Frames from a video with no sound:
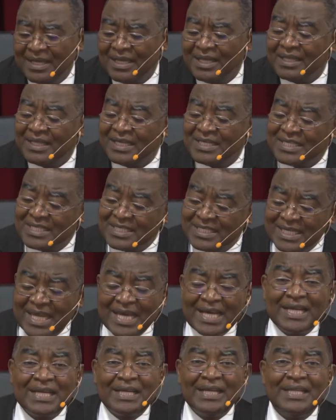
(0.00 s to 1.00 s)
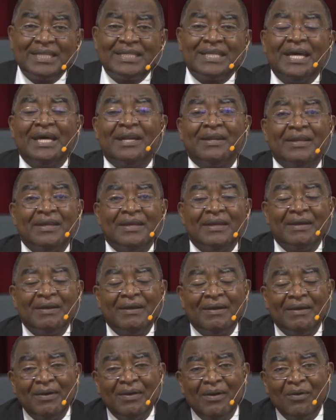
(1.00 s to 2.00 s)
the secretary
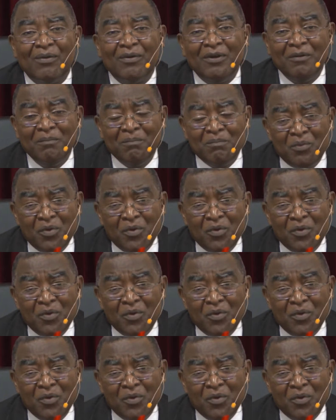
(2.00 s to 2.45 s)
will